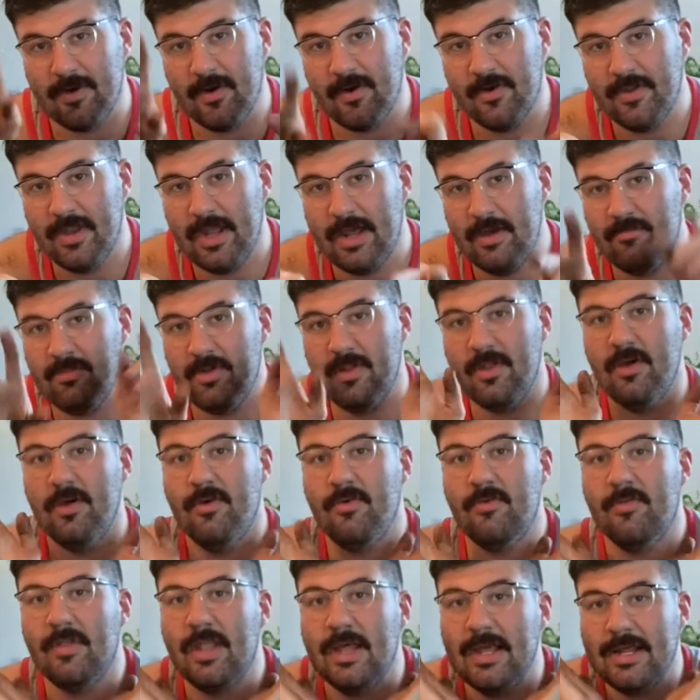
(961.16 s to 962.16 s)
all down below.
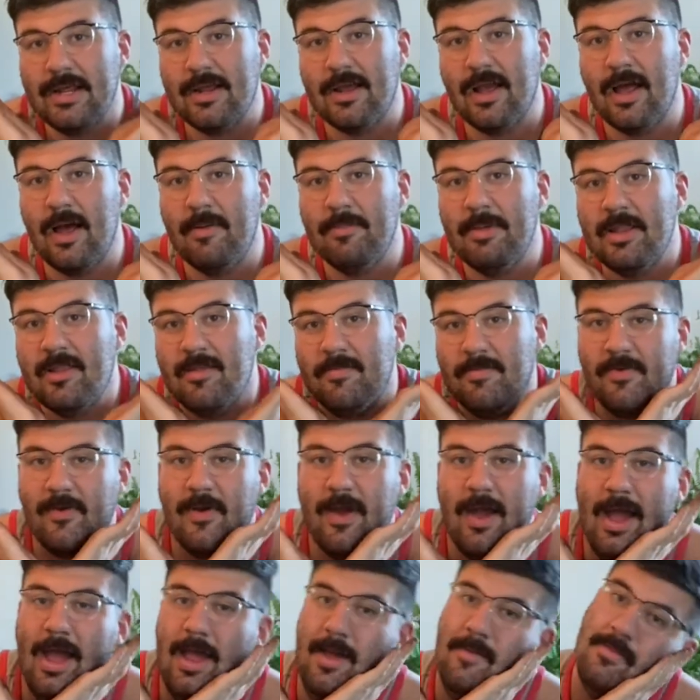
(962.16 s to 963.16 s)
Like, comment,
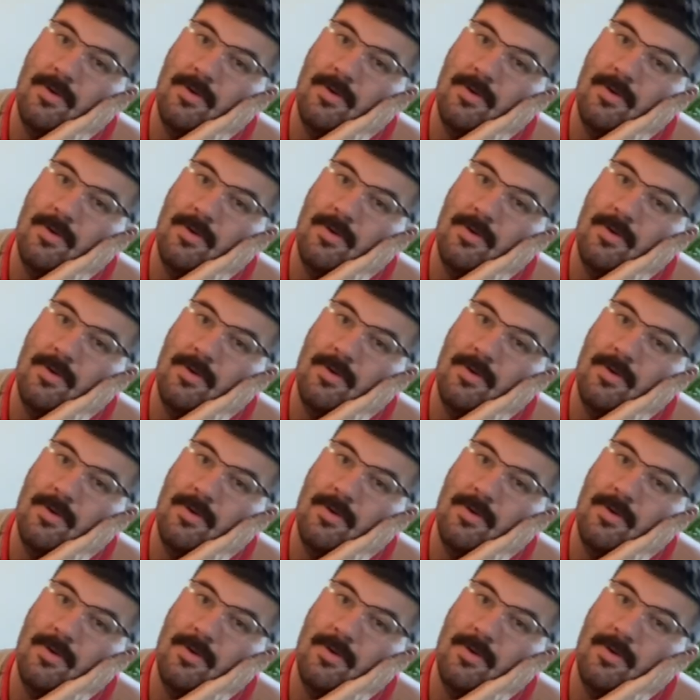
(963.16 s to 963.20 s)
subscribe.